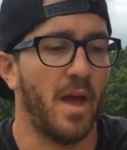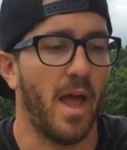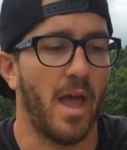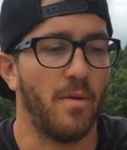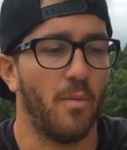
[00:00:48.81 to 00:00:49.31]

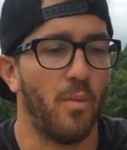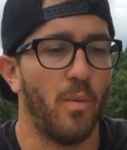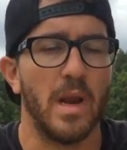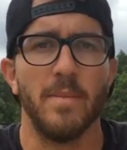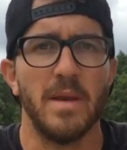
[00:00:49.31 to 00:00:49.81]
And
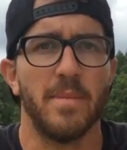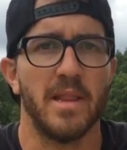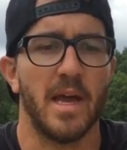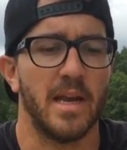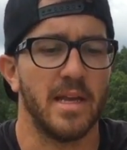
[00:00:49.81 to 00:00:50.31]
what I mean by
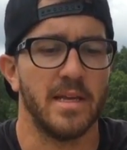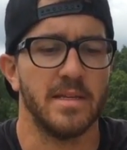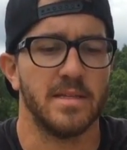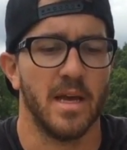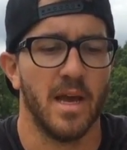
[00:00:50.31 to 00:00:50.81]
that
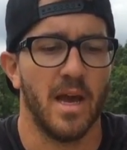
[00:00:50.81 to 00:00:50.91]
is